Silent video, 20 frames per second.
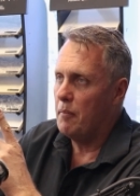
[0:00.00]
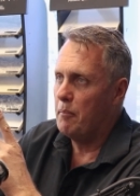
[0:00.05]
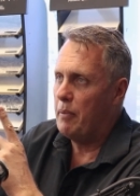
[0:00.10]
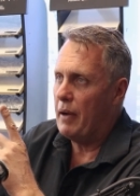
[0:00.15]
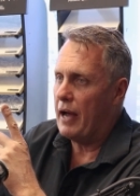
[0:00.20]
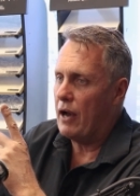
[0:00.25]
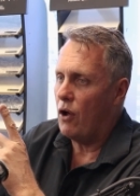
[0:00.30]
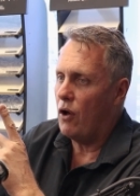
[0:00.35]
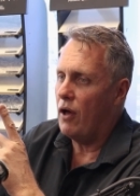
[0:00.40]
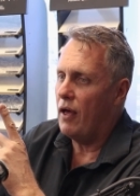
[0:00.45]

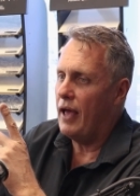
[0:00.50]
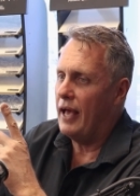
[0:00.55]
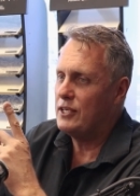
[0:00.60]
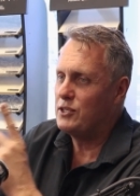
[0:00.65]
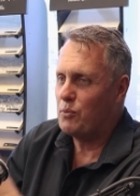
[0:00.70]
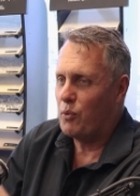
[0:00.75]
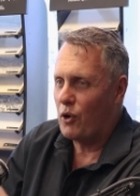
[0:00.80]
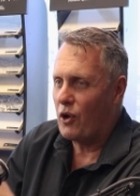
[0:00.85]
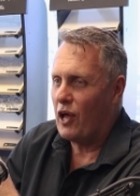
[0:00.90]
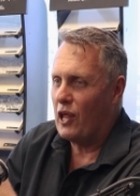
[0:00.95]
but
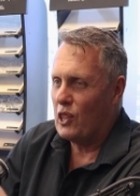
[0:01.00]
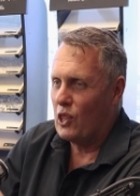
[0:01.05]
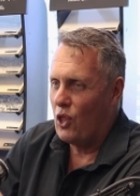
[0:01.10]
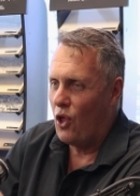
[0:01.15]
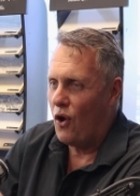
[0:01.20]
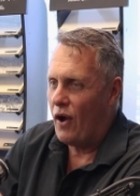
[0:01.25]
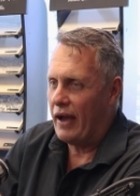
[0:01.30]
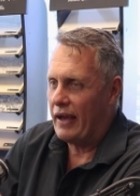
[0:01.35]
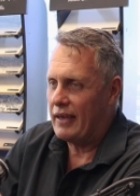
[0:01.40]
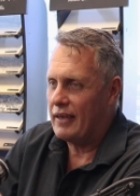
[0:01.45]
it's what I
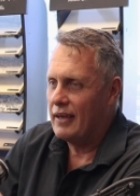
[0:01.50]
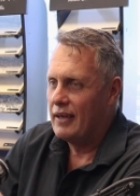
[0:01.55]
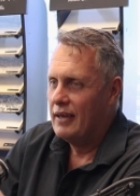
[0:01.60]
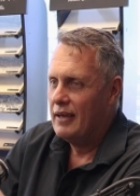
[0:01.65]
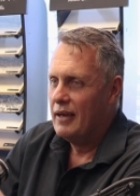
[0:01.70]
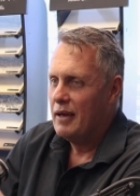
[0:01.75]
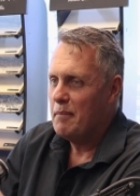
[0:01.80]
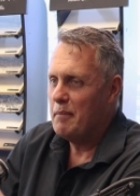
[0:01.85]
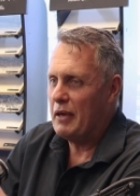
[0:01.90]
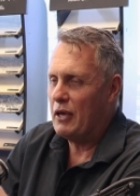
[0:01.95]
like
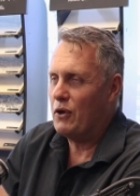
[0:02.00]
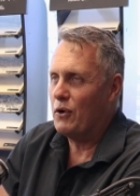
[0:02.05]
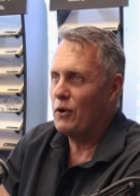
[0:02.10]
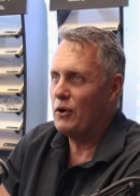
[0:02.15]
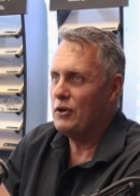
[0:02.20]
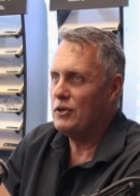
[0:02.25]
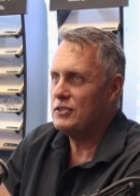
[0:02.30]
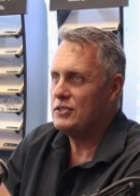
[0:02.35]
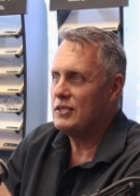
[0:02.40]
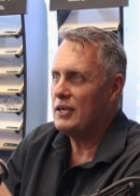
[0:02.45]

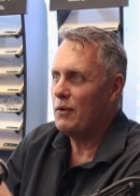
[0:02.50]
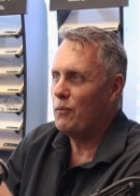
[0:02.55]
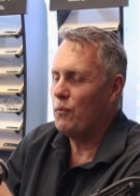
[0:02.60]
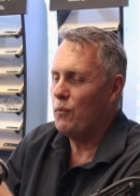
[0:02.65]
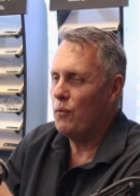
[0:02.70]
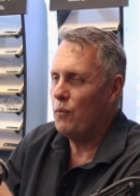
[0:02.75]
because